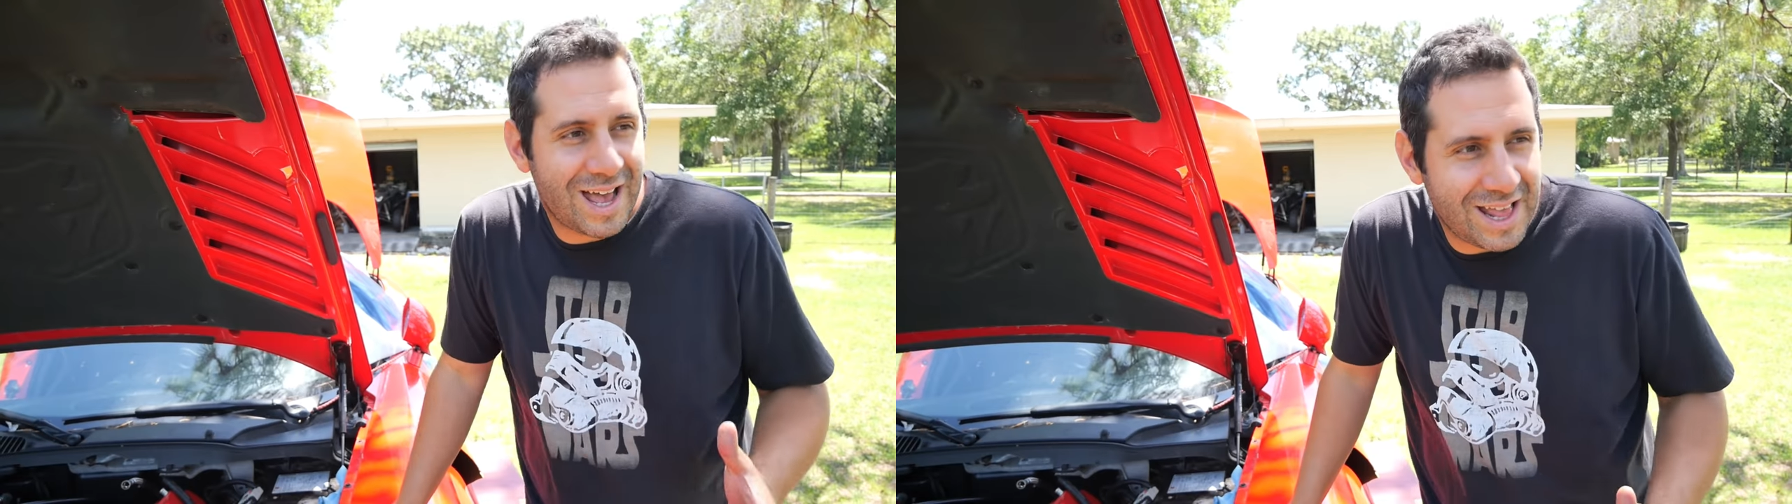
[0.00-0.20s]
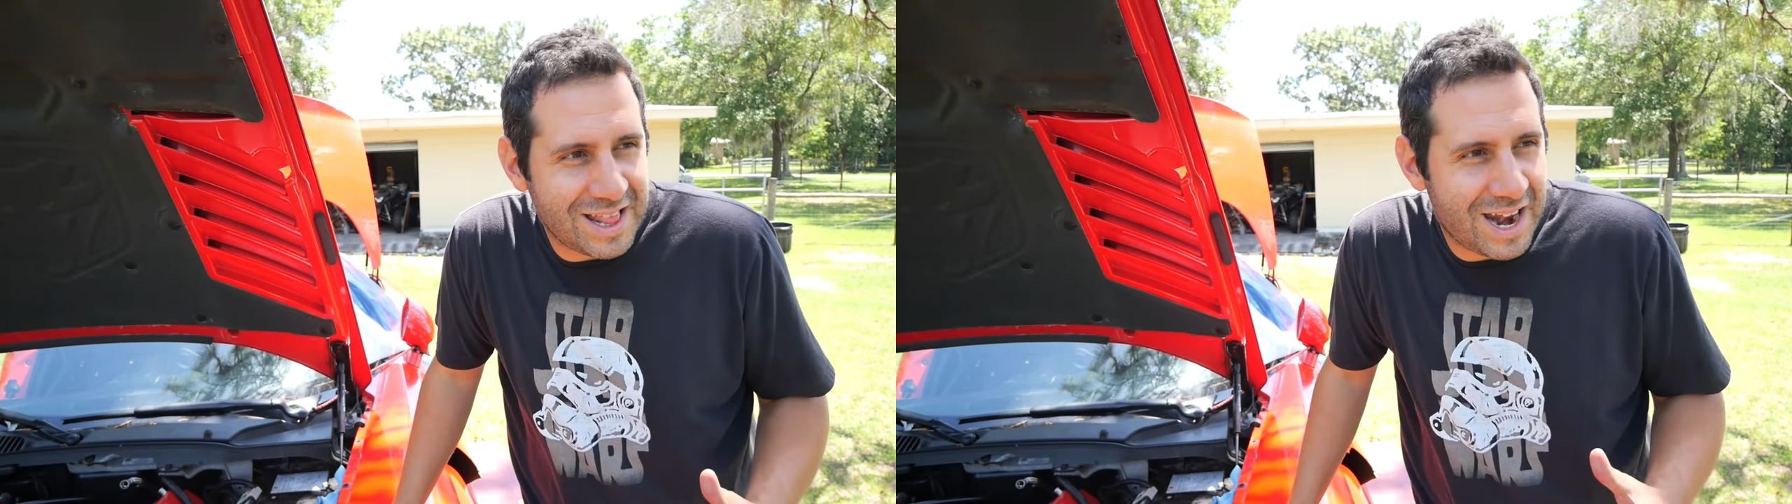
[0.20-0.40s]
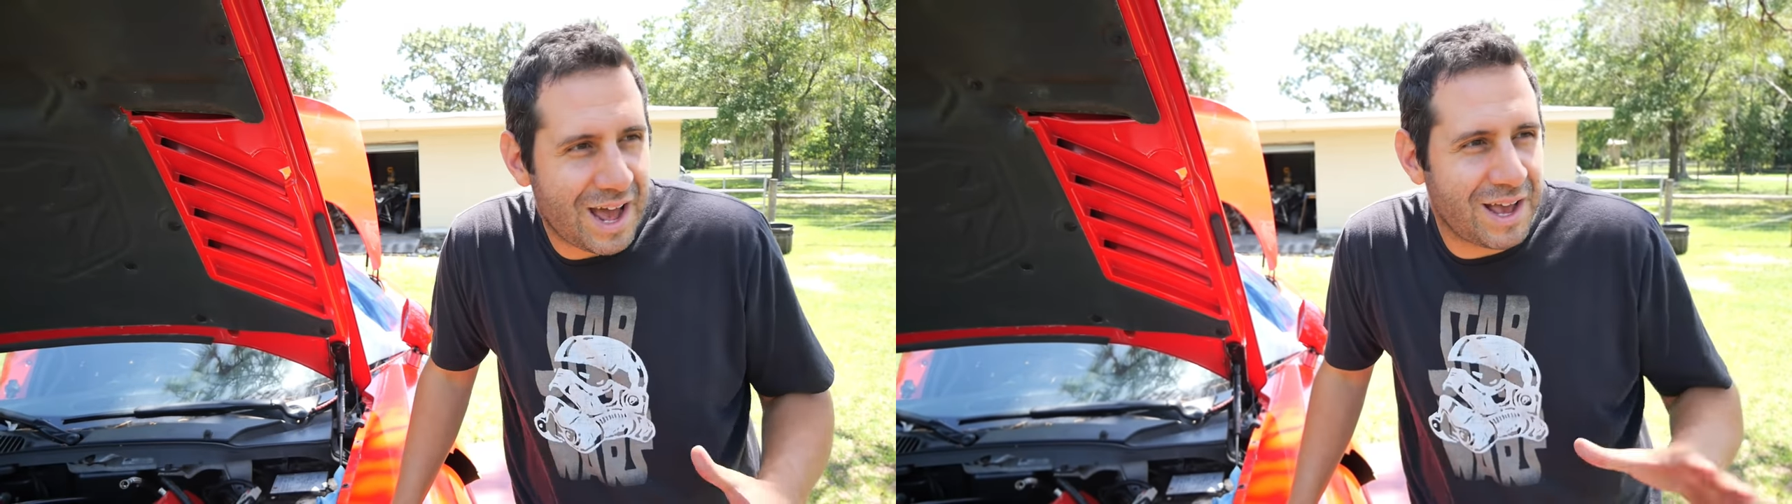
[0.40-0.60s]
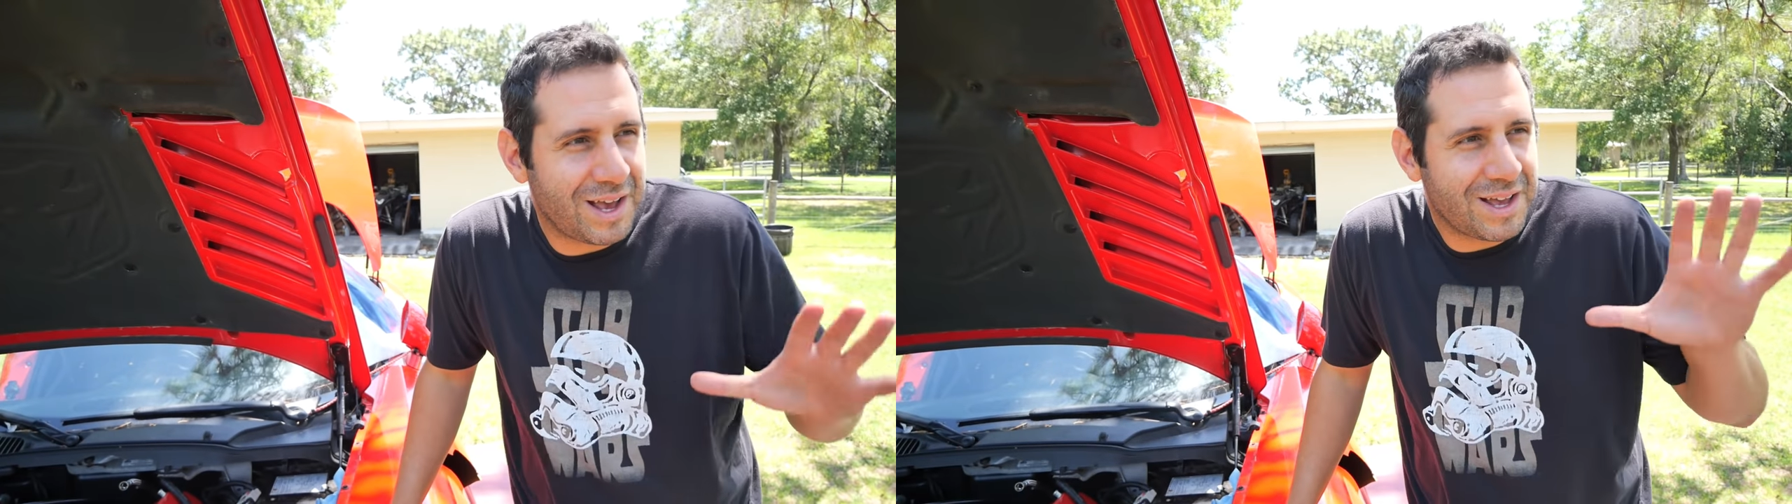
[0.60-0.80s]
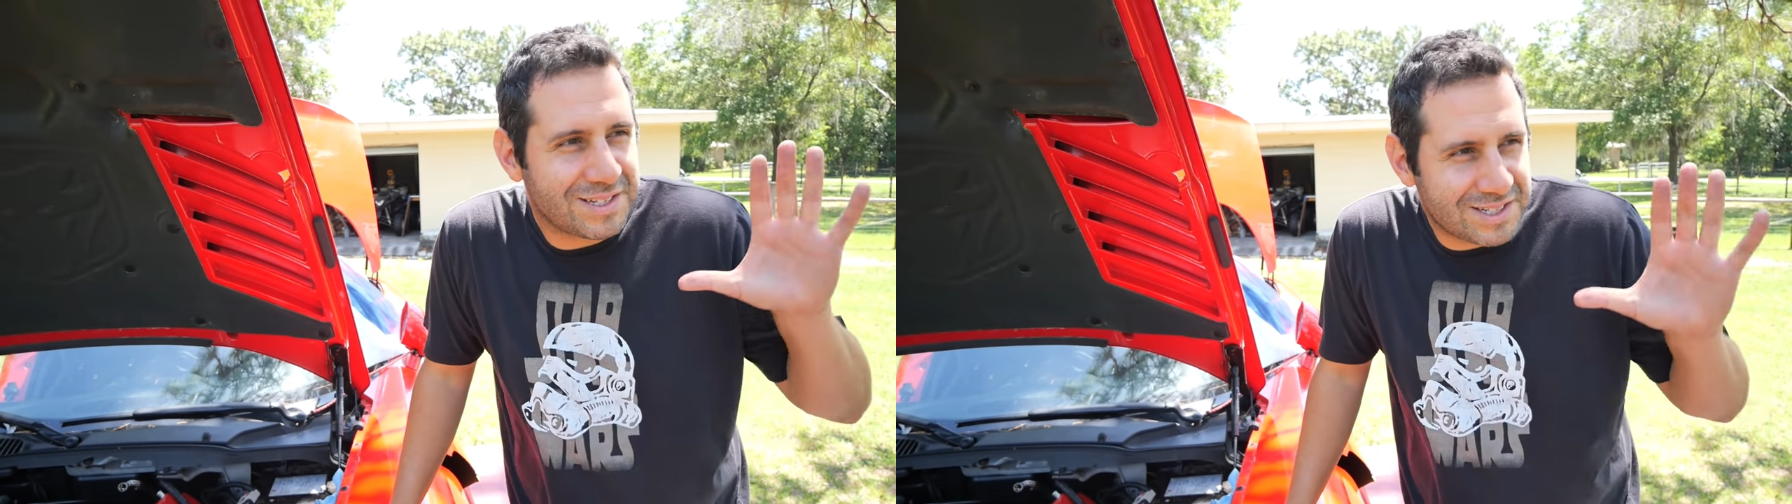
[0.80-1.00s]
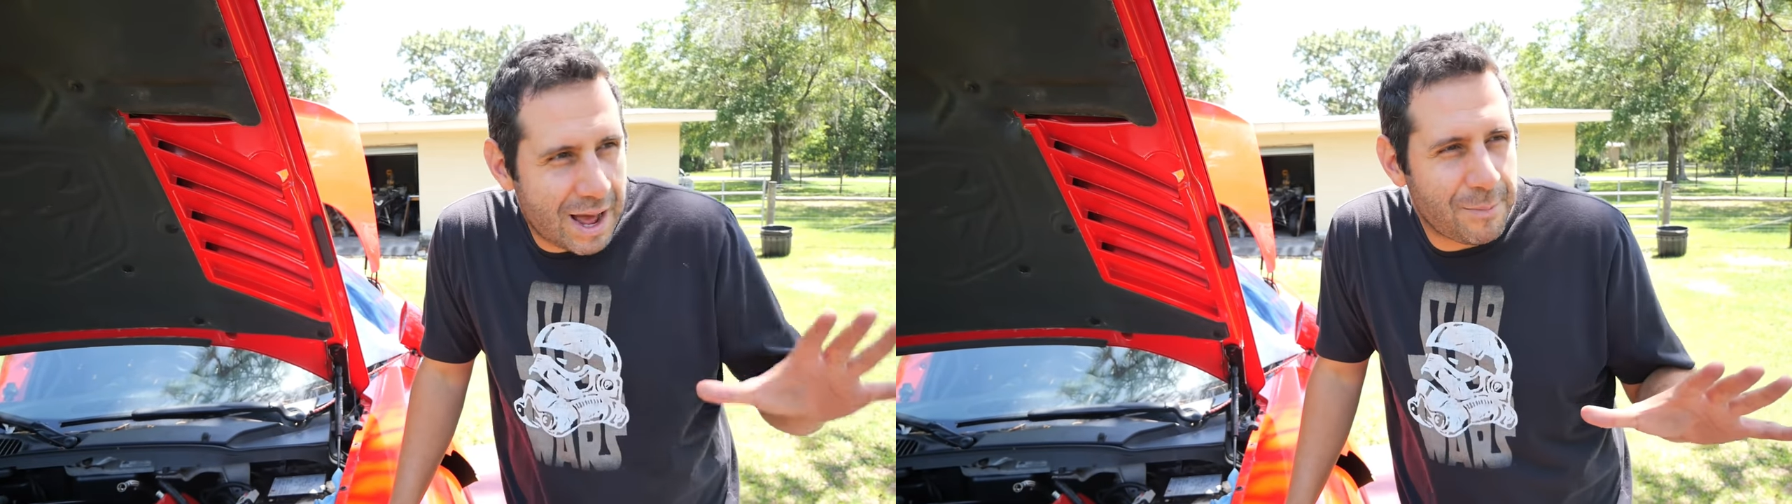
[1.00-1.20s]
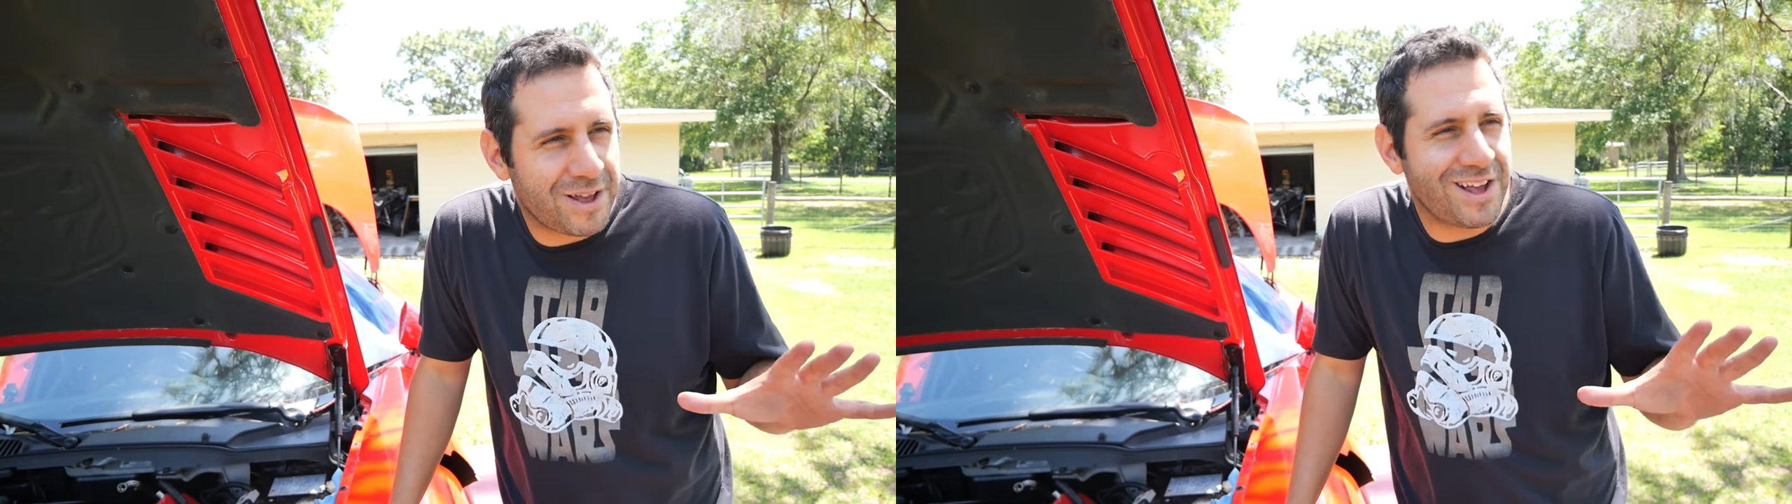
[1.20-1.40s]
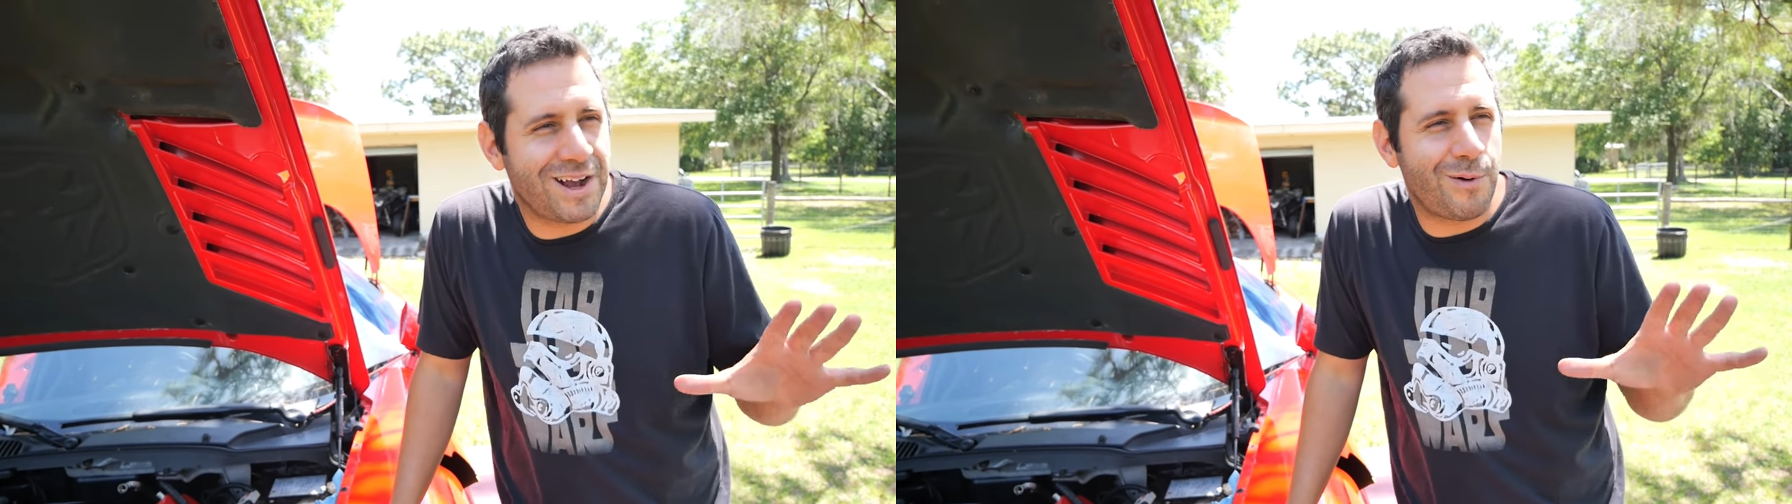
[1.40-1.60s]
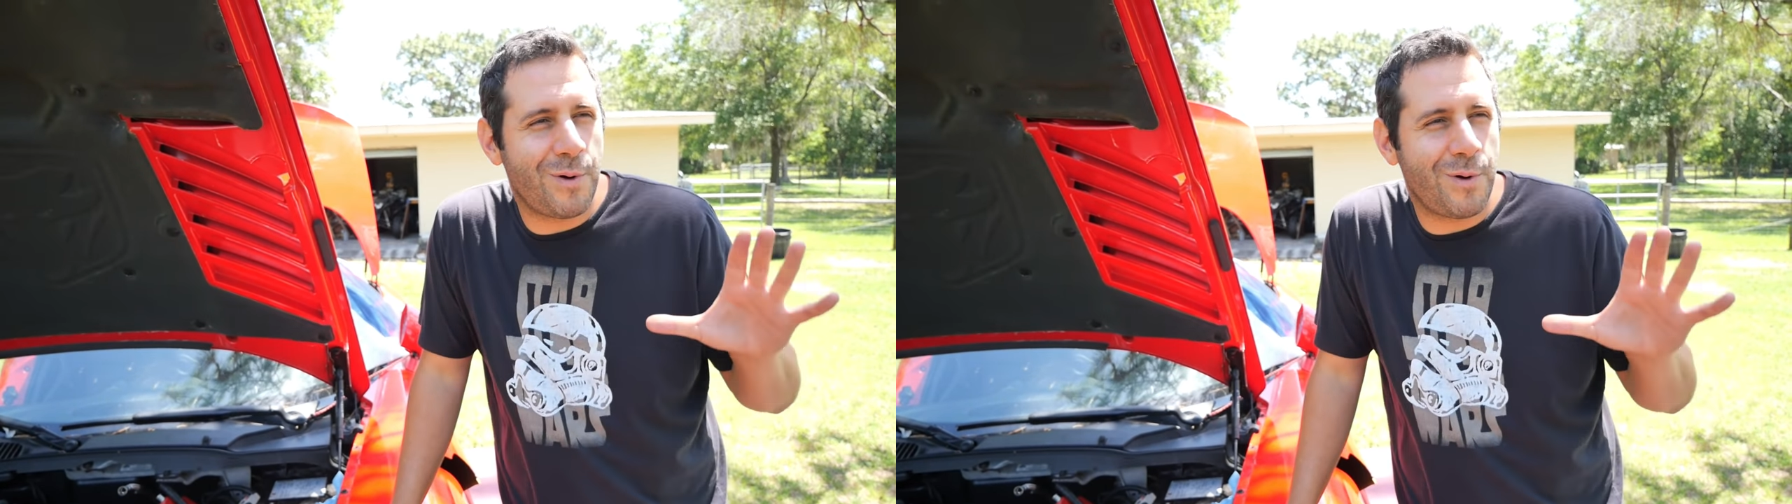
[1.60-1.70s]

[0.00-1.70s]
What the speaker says: And then I stop right there and go,